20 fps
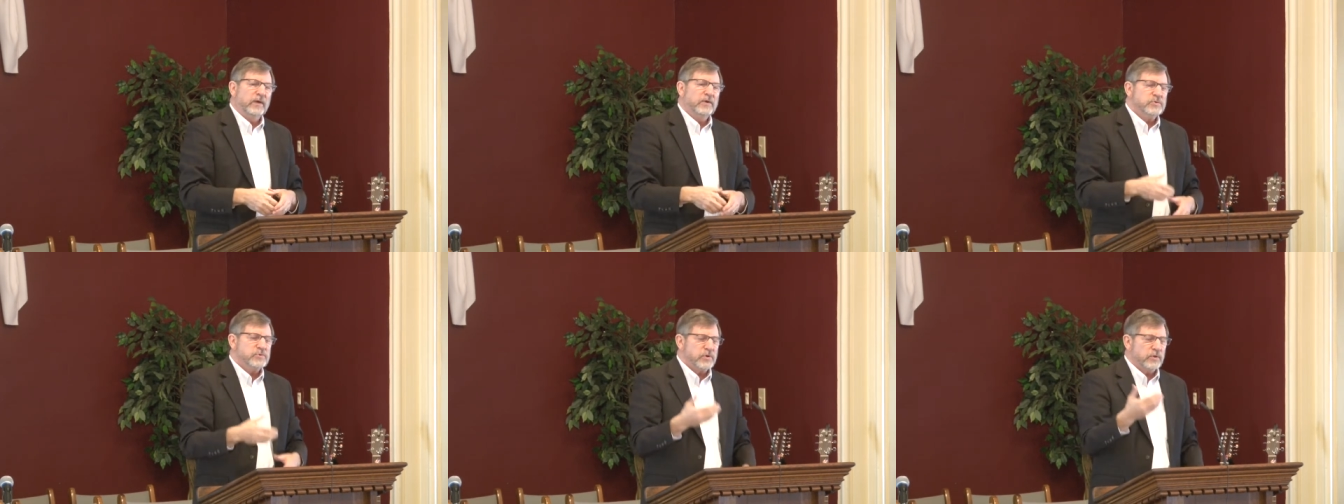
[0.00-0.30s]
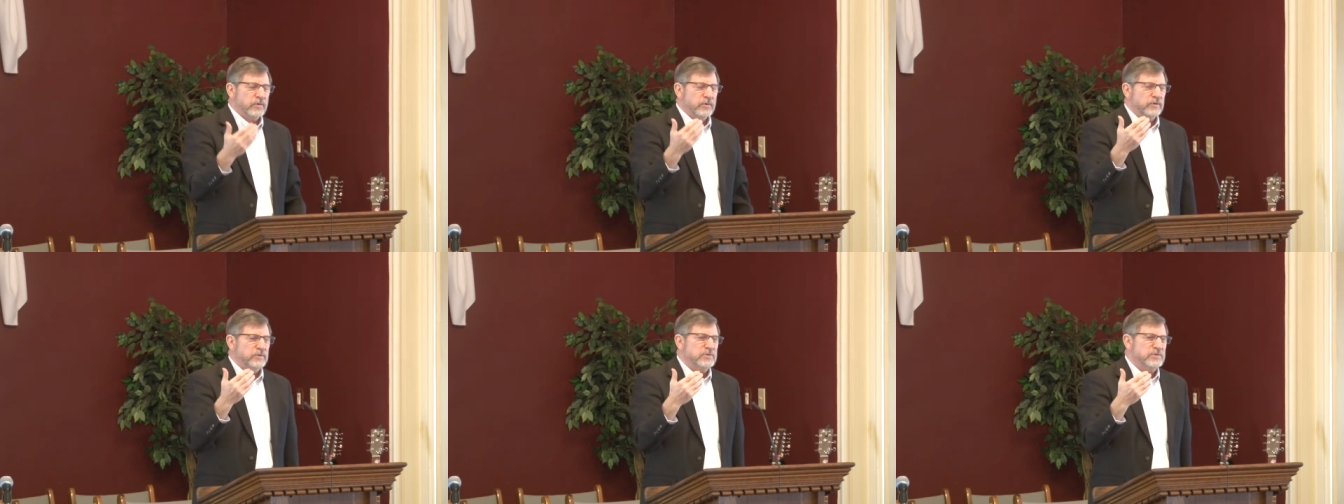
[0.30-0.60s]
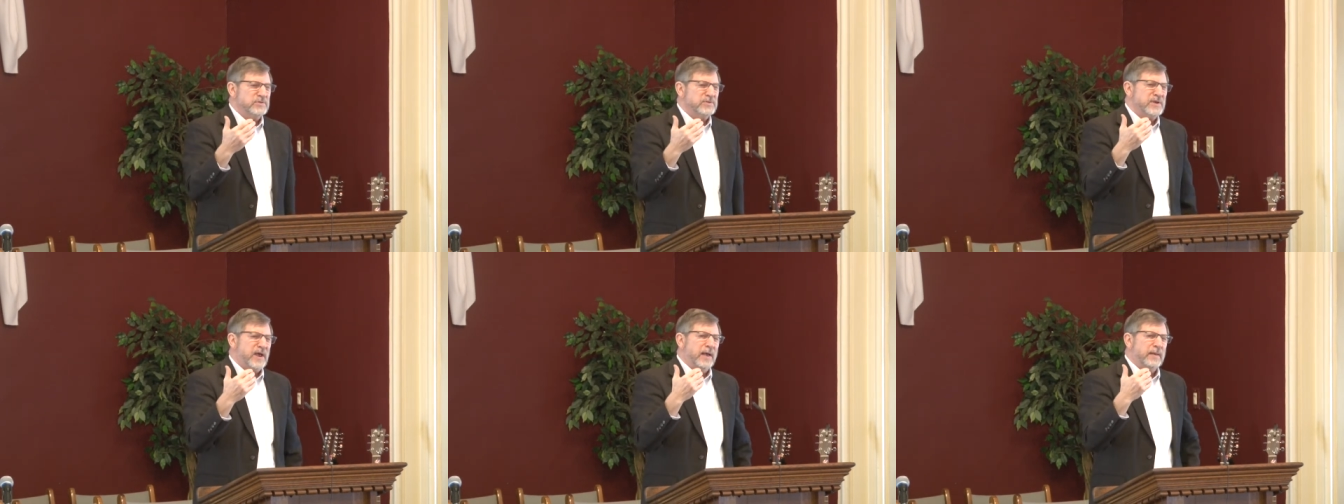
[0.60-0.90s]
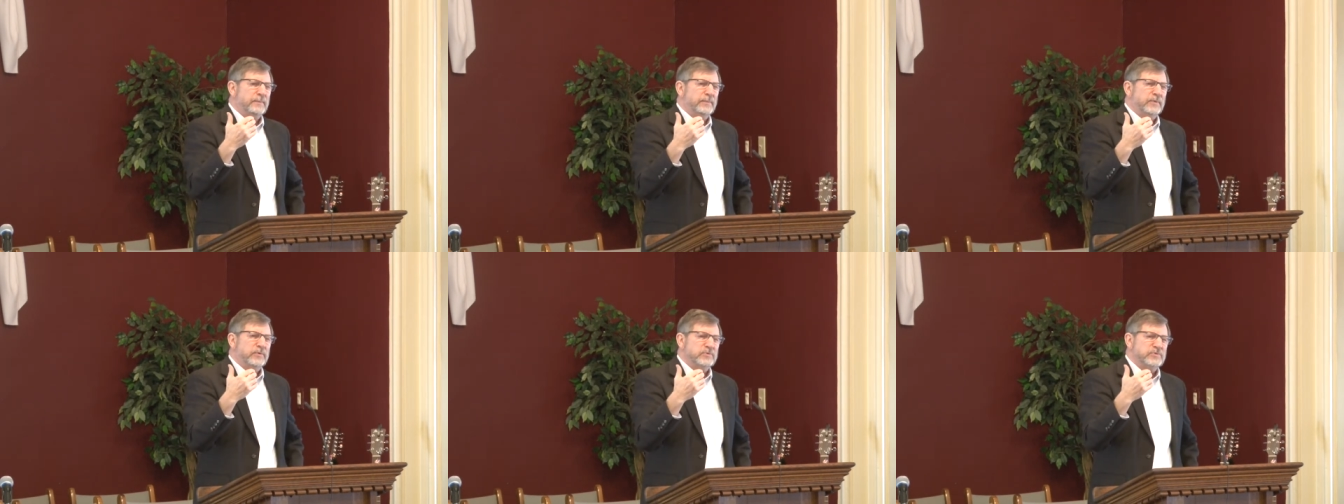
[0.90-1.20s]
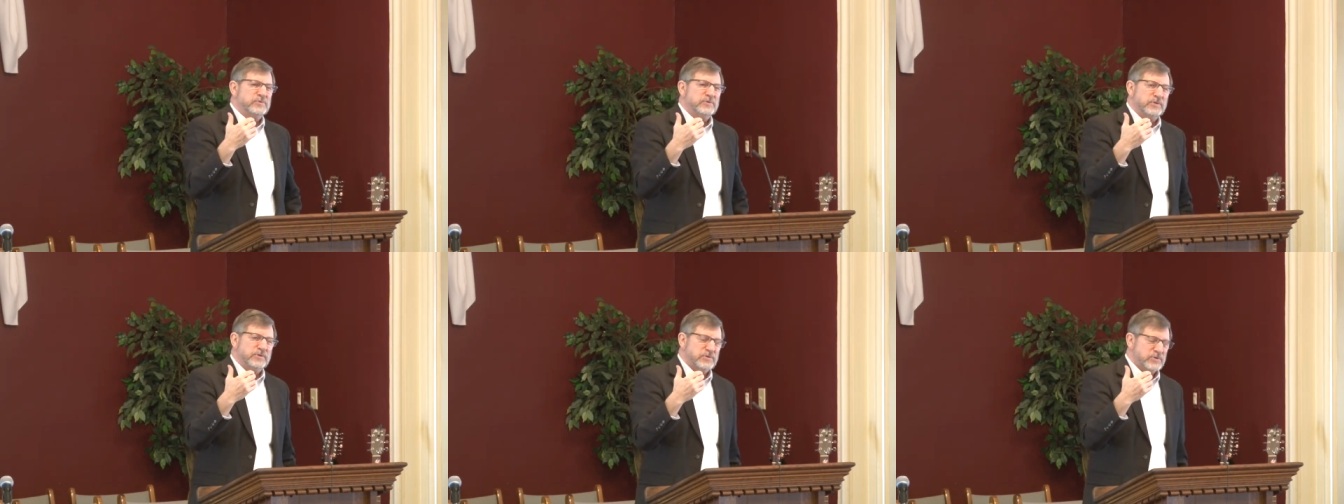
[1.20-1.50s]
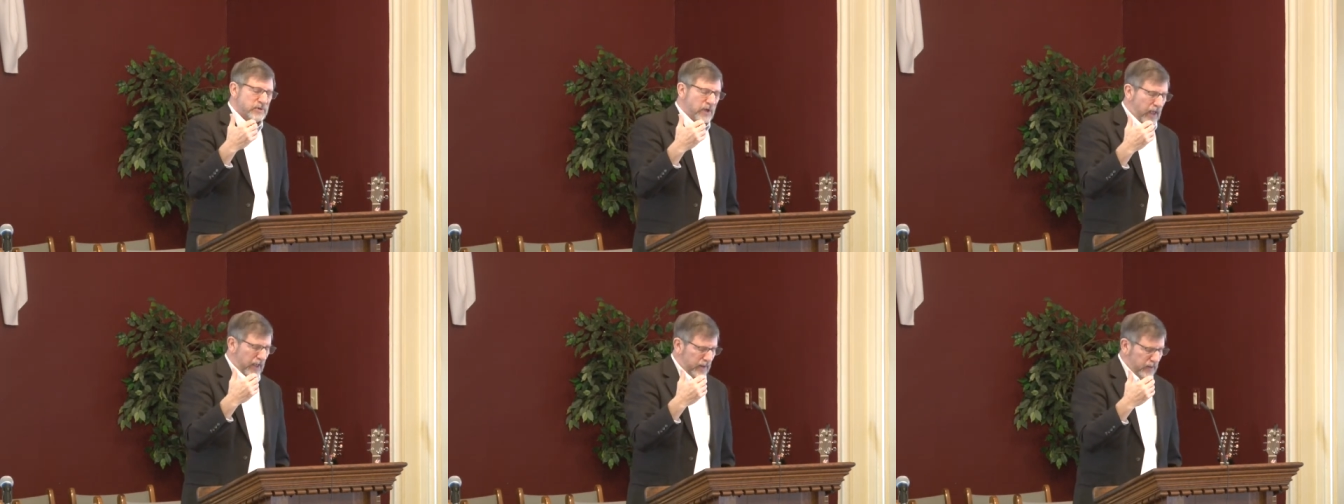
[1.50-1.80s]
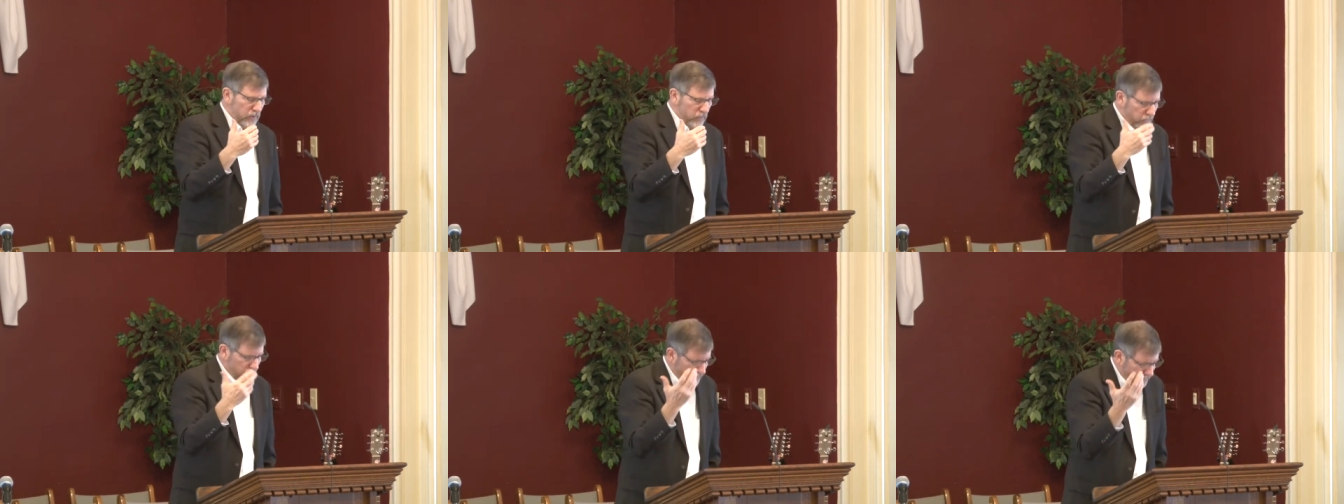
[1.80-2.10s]
So the disciples
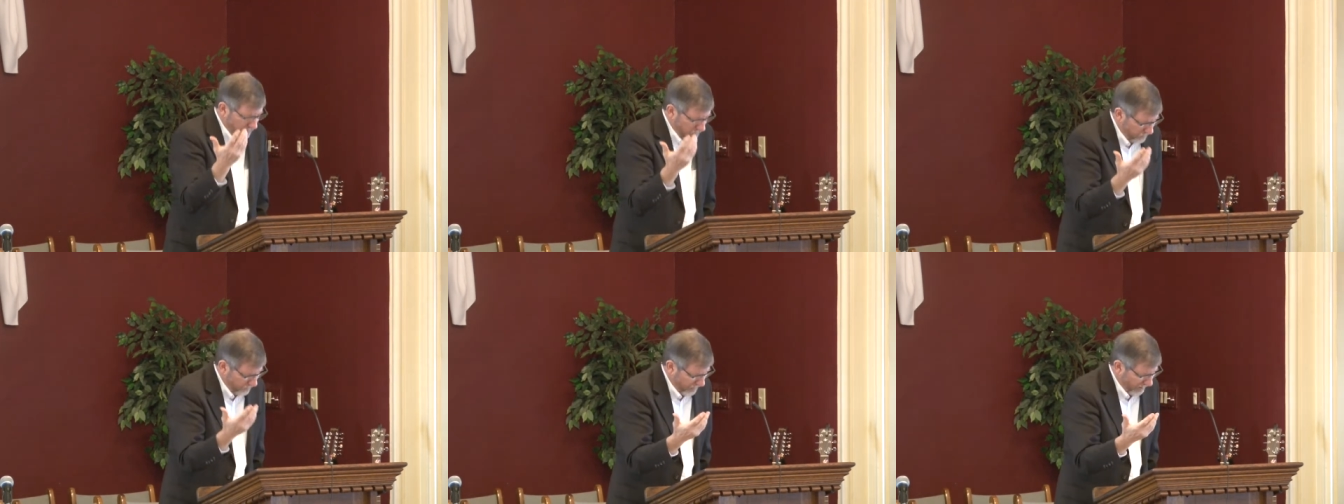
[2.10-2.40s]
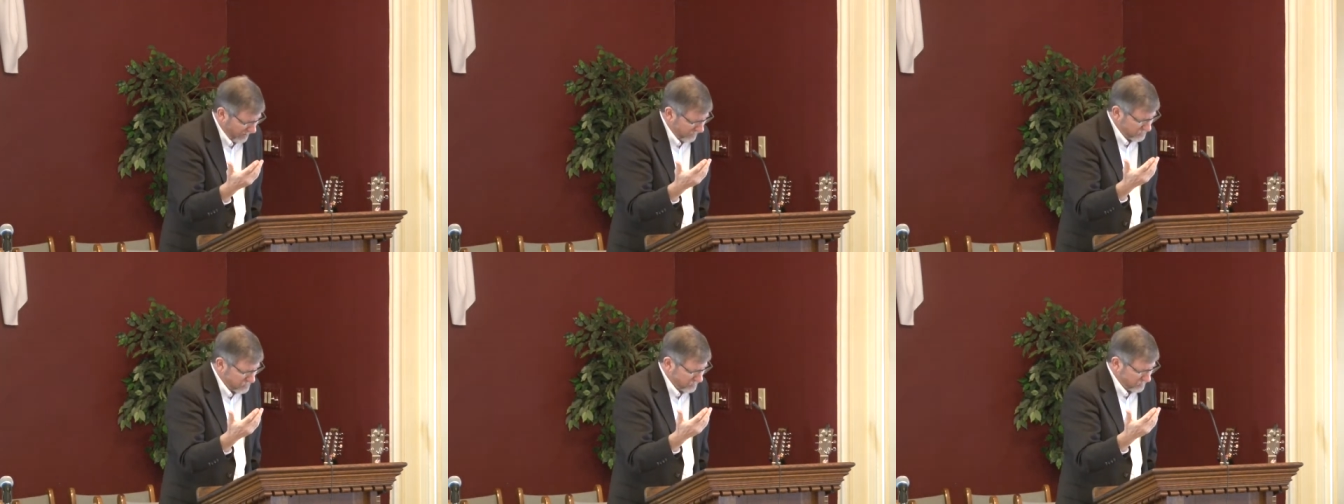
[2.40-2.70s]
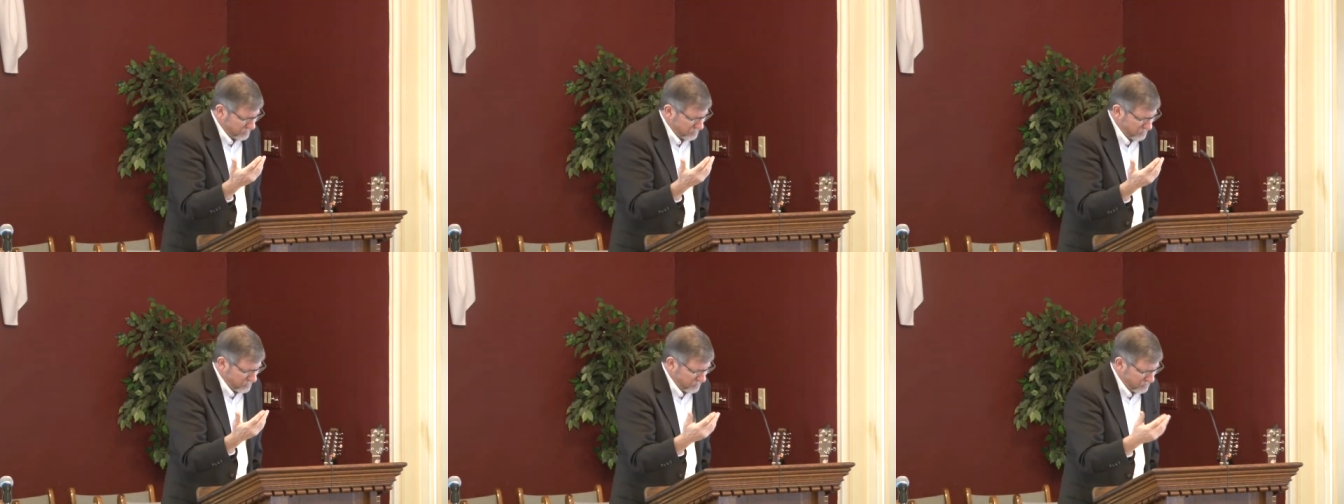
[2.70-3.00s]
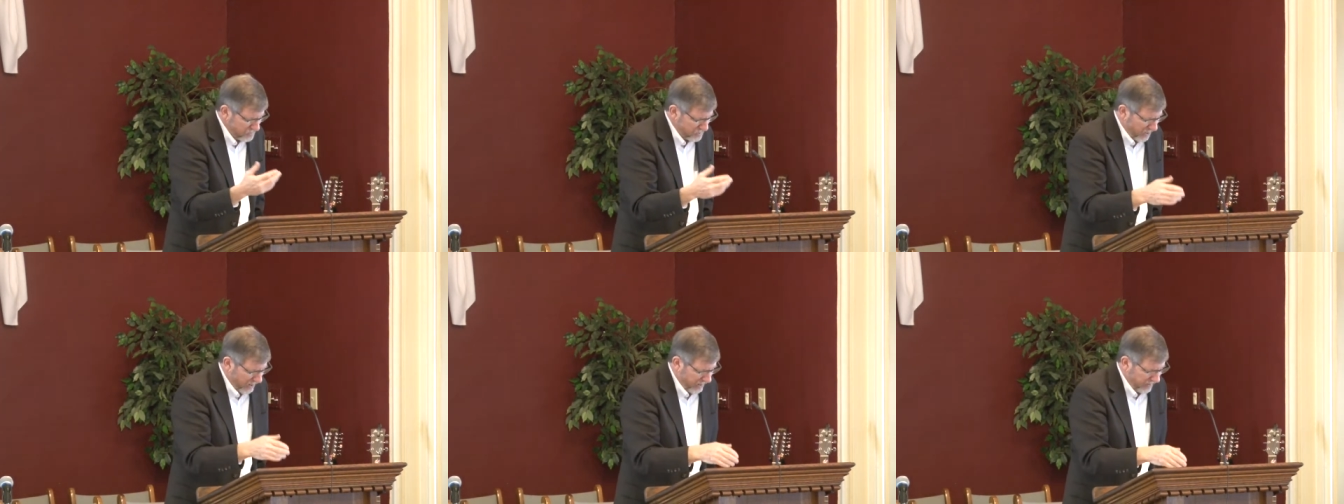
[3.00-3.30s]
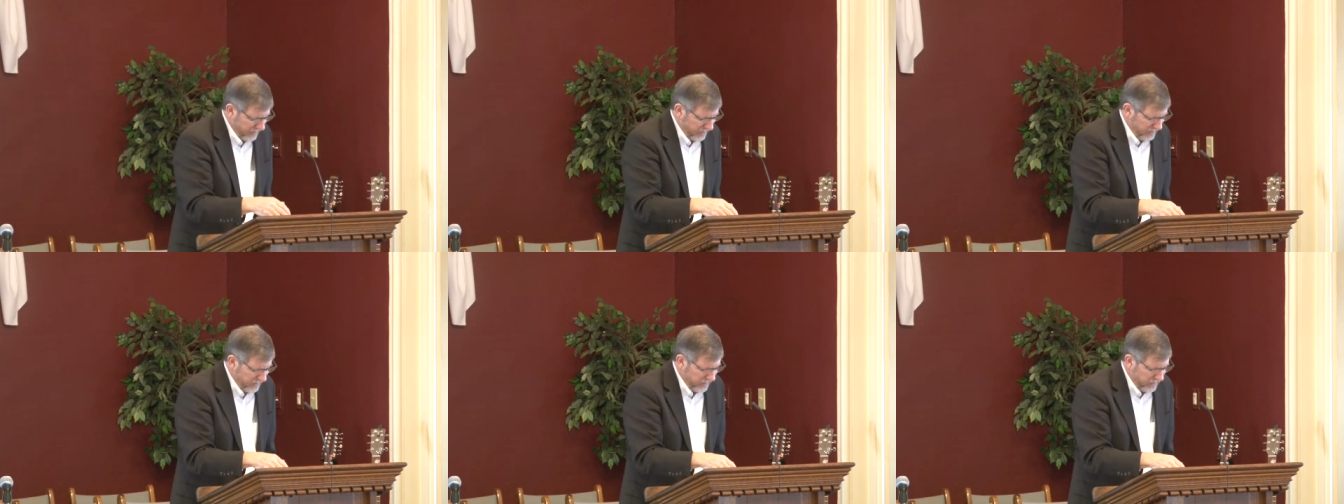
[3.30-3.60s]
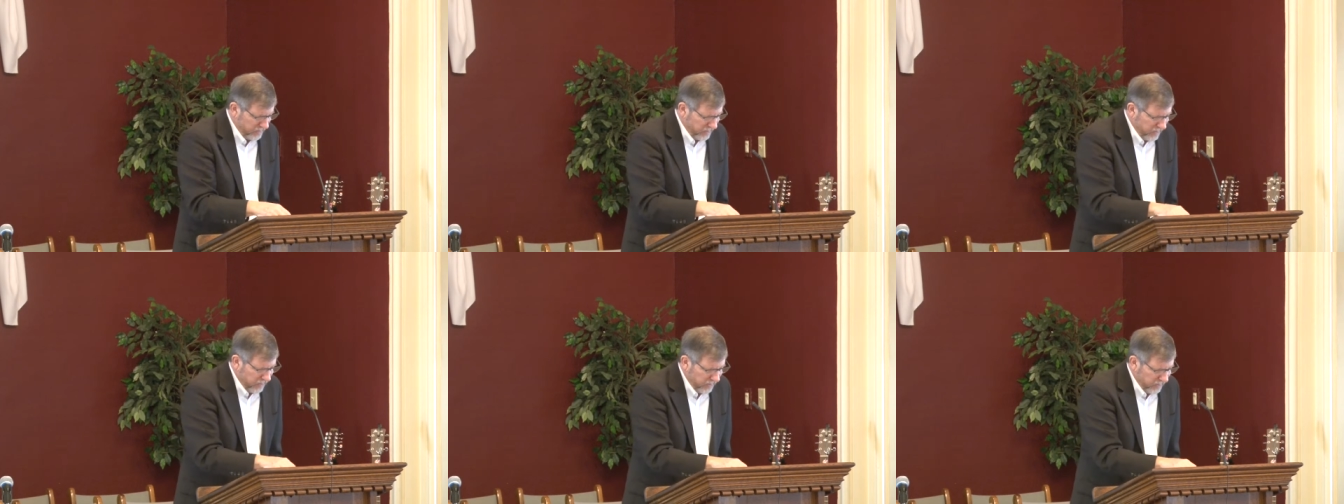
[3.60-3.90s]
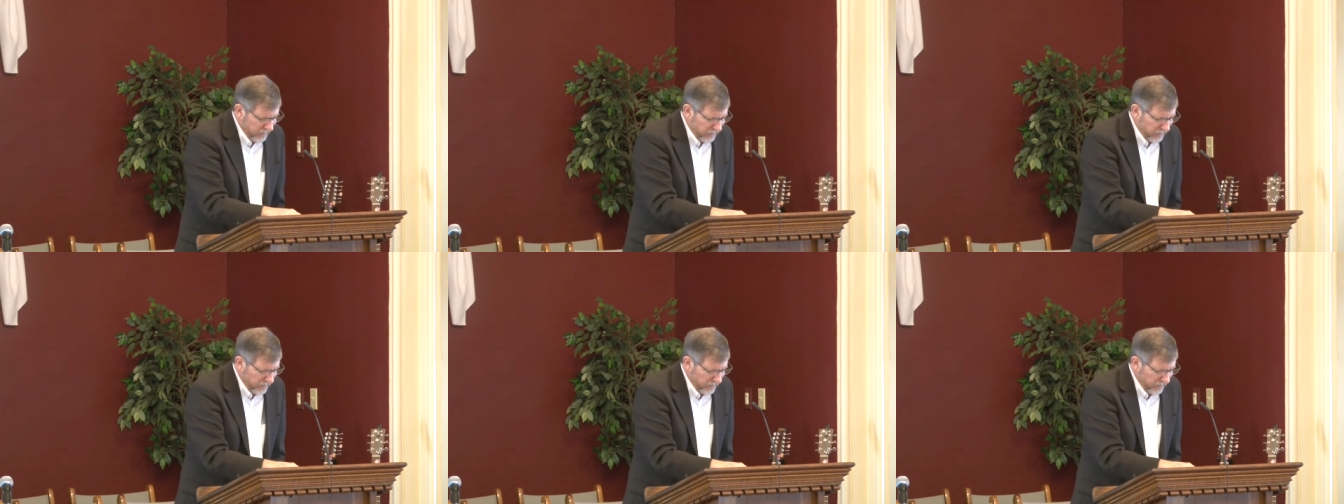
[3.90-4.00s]
decided, or the apostles decided,